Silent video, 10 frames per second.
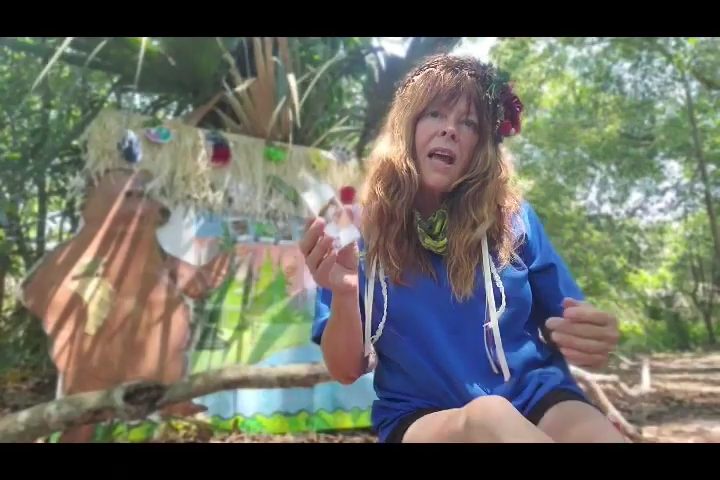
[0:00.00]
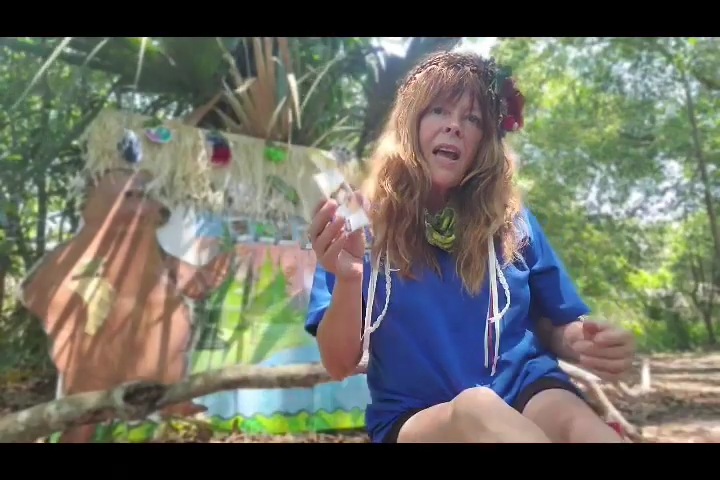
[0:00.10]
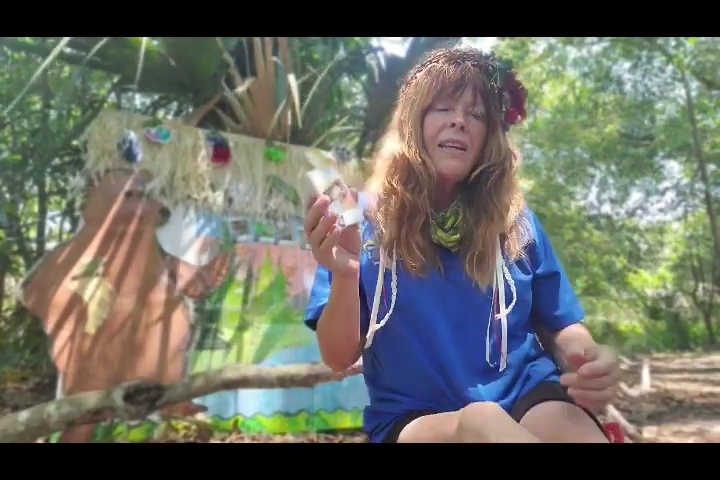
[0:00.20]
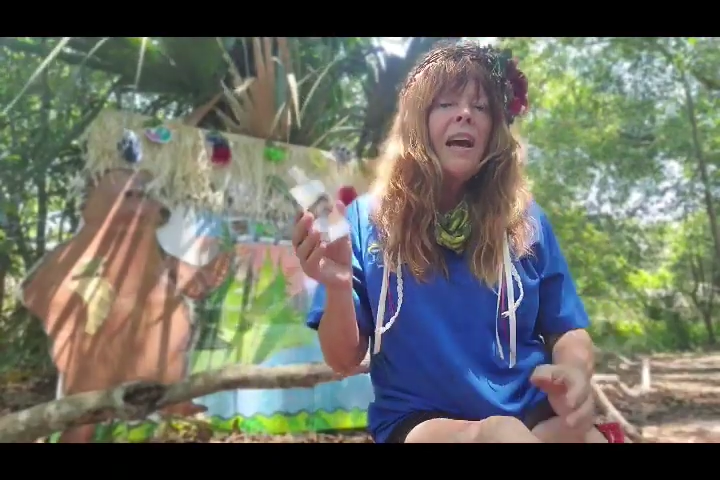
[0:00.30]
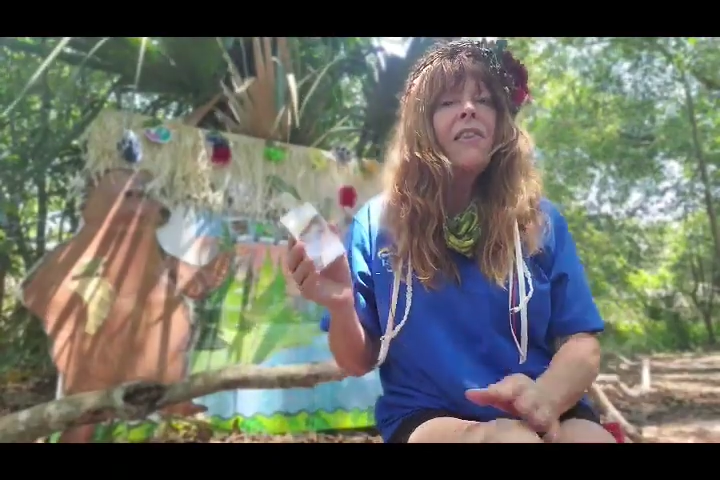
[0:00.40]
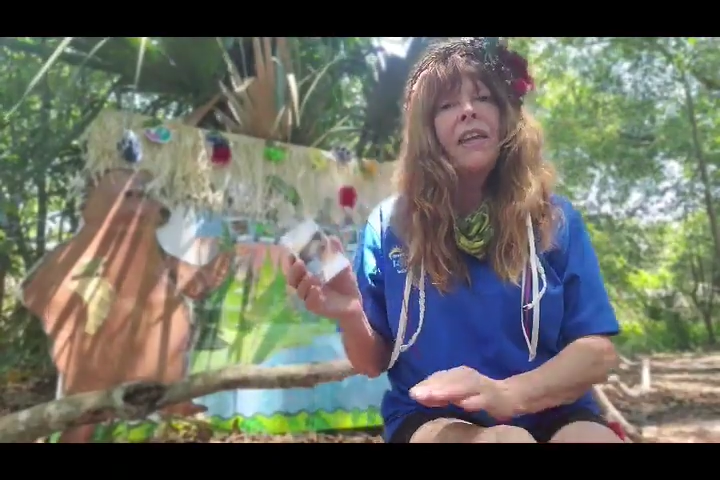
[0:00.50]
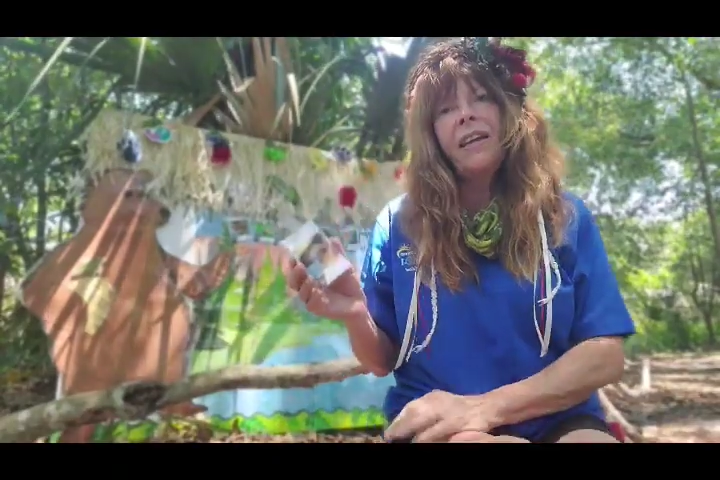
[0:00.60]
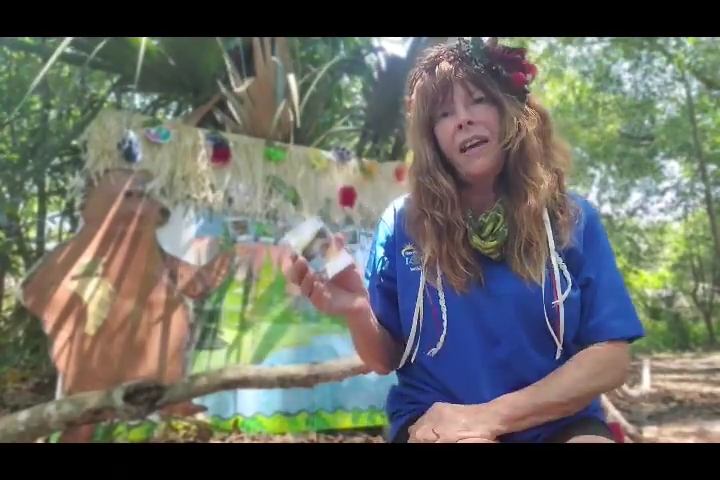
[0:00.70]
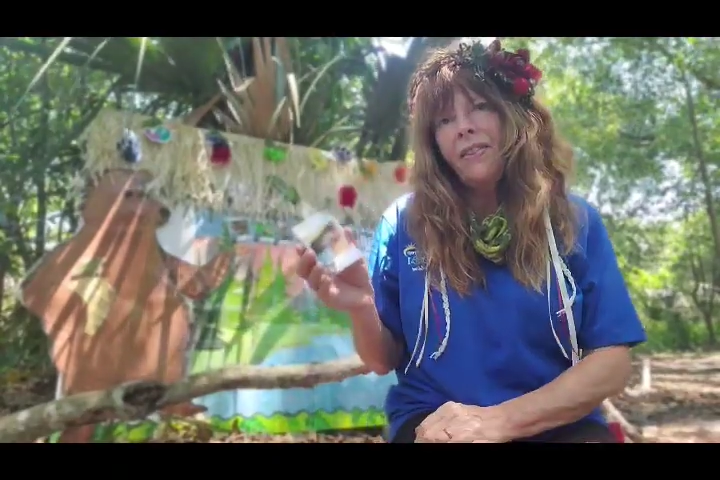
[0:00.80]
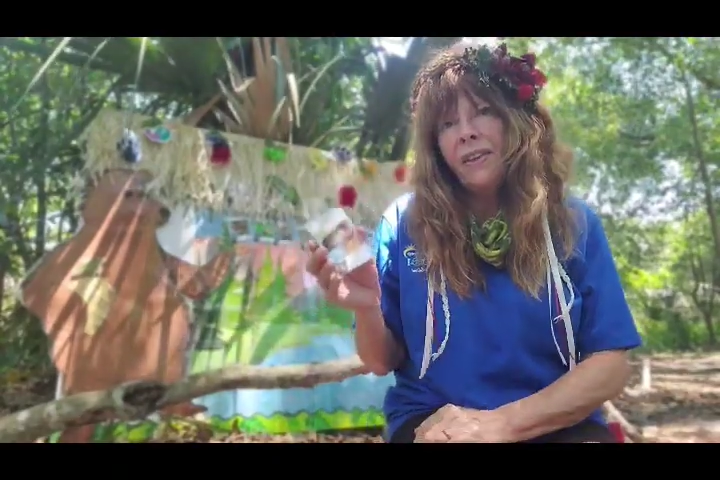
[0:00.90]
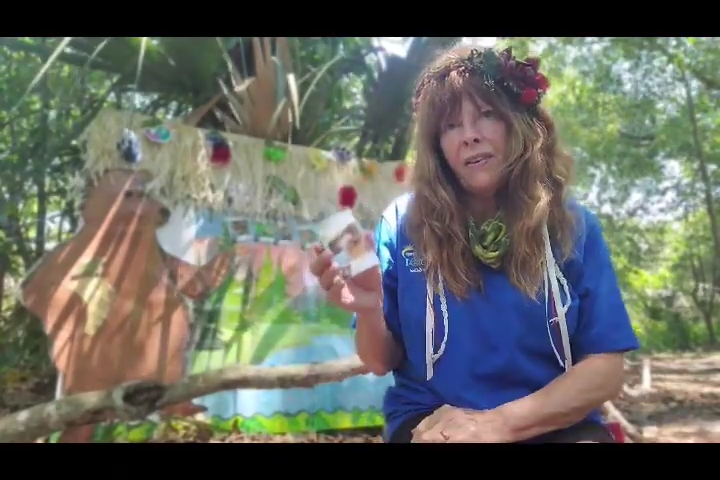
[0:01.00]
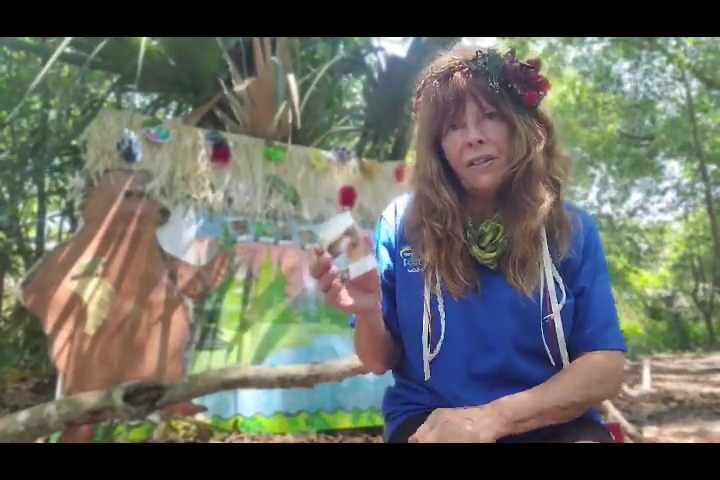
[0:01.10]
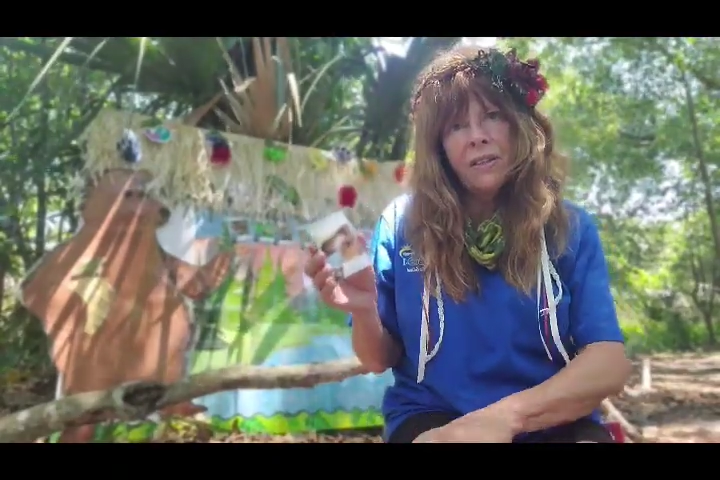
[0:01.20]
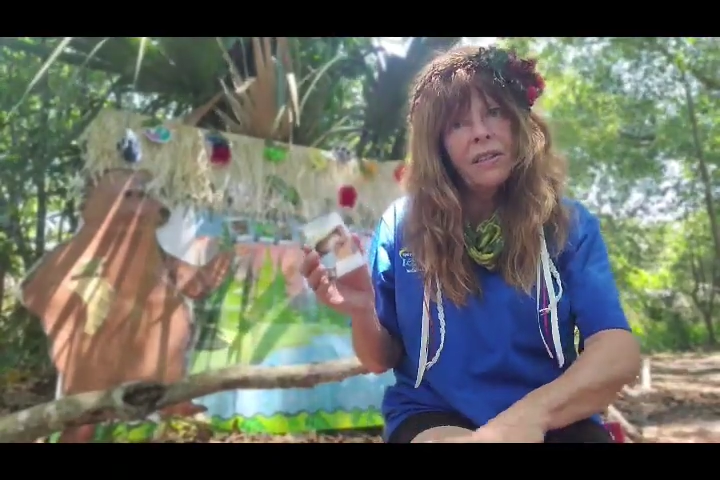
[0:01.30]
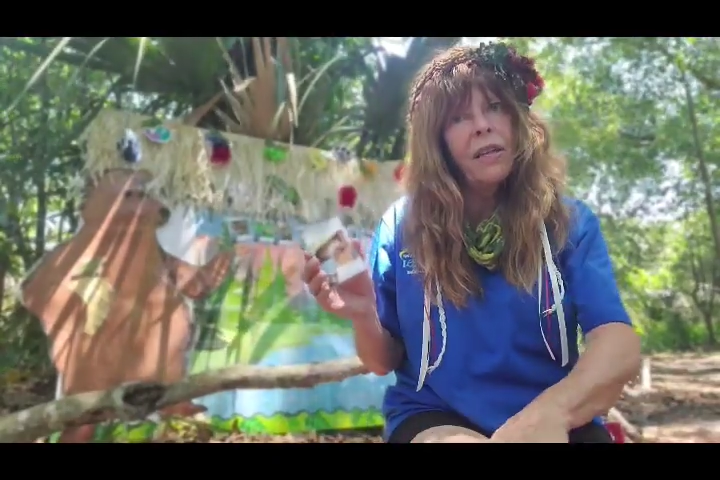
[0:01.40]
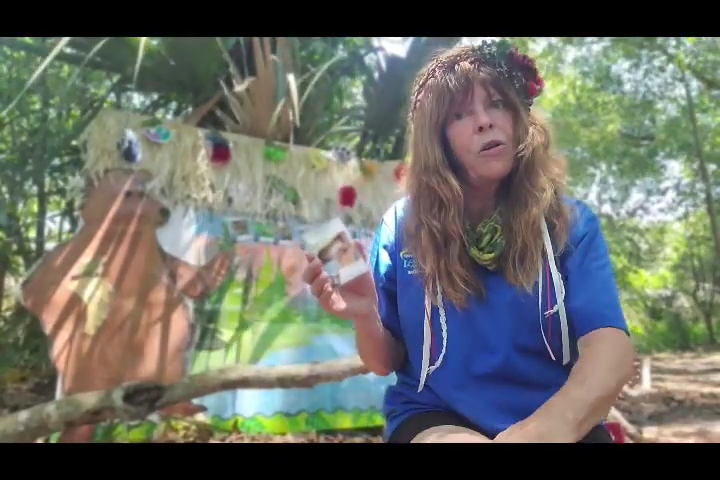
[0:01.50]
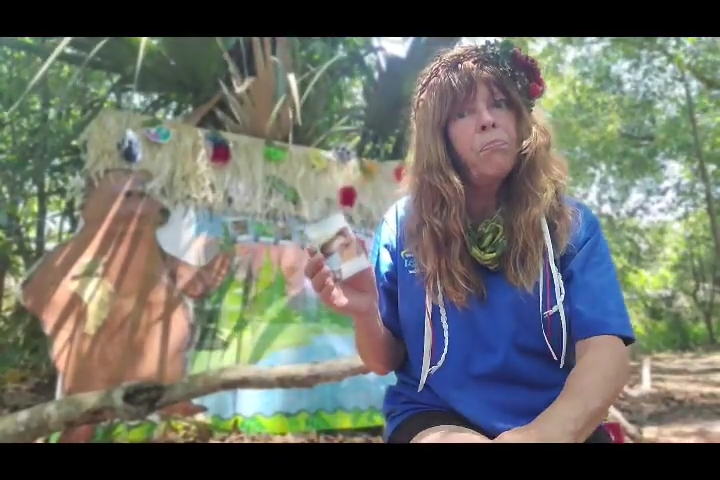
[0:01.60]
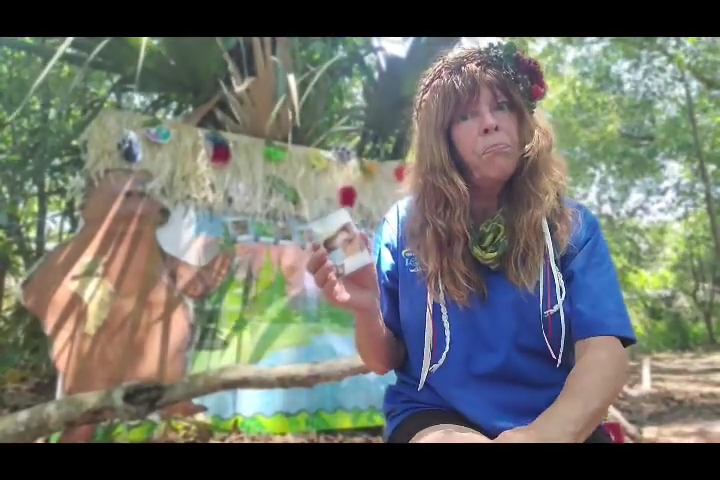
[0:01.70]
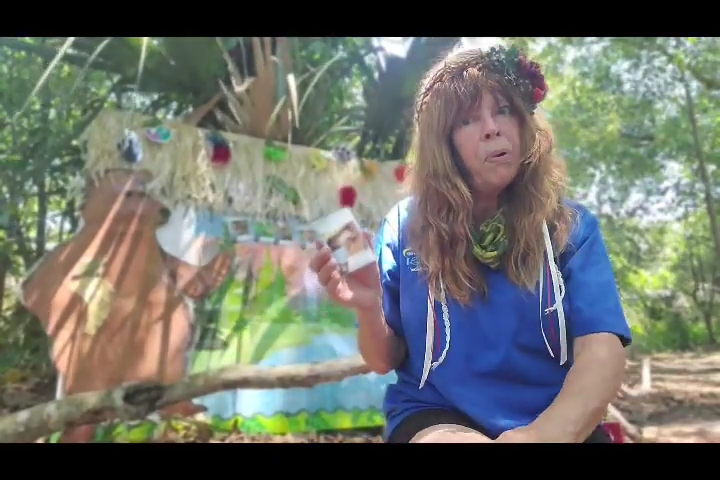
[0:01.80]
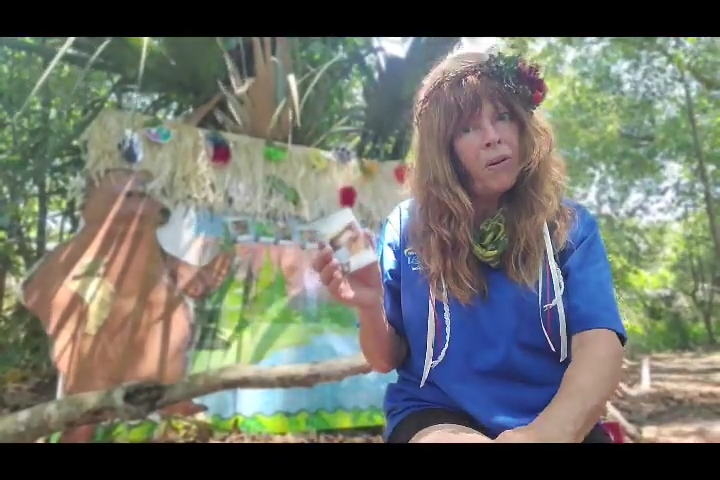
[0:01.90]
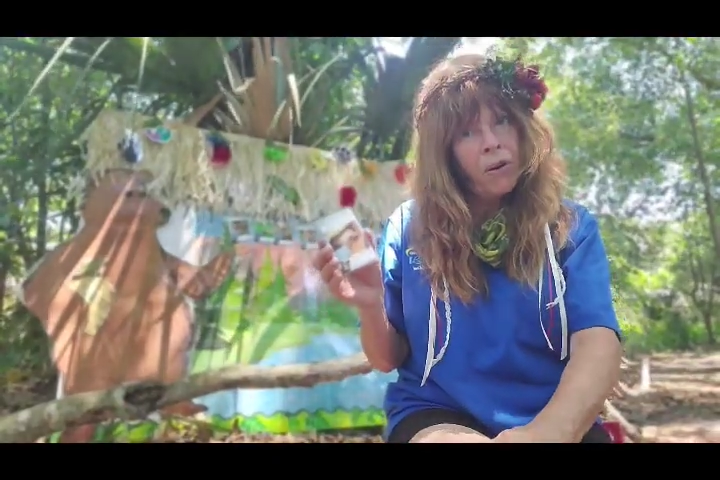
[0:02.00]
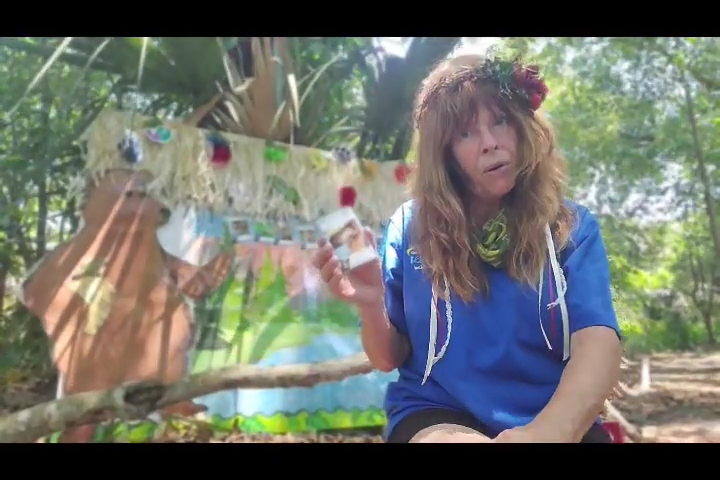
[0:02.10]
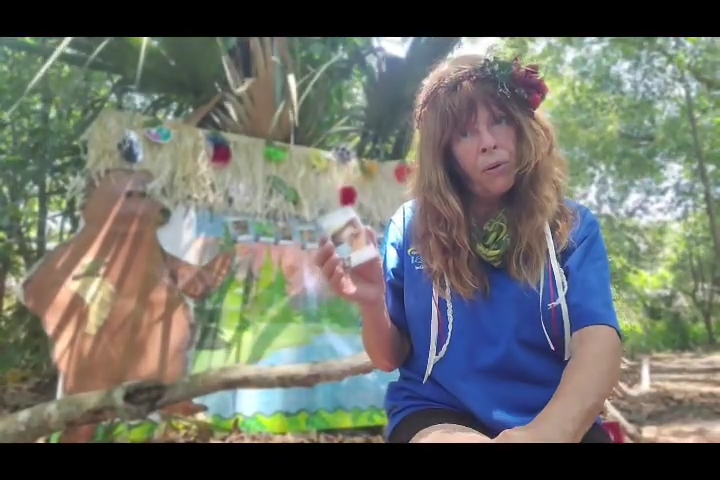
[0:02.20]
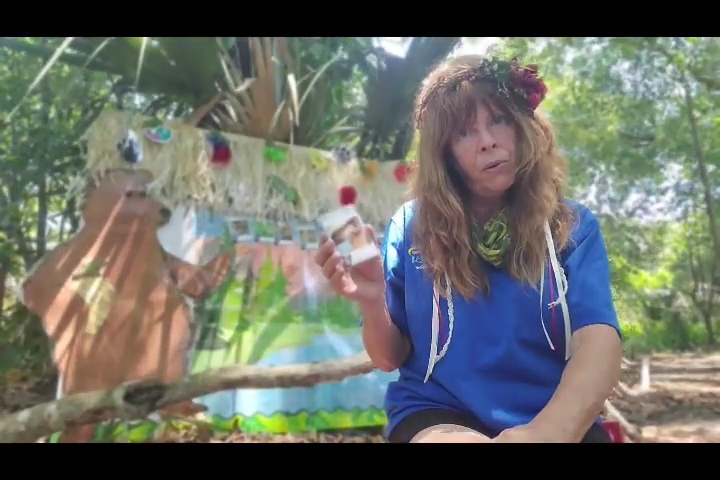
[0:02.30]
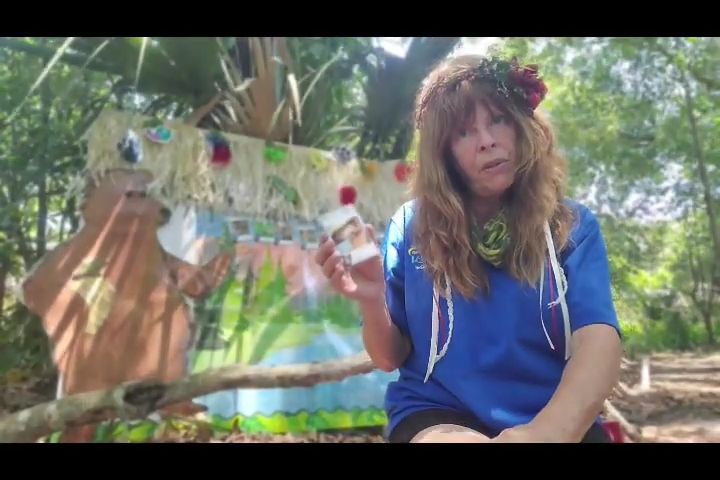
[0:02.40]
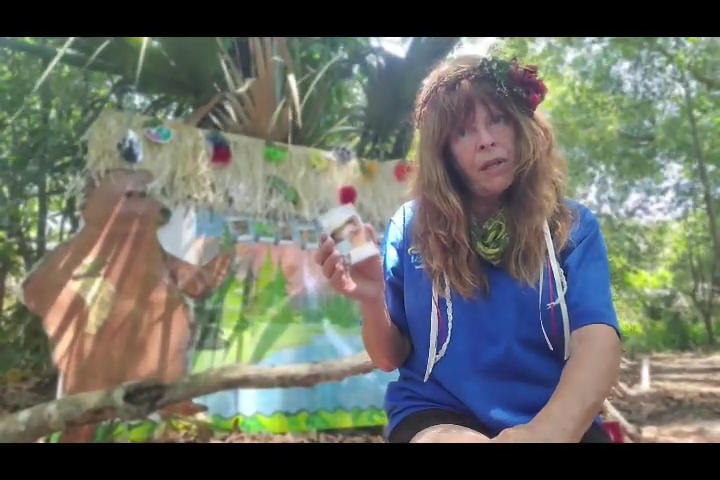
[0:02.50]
and how they get there is they burrow,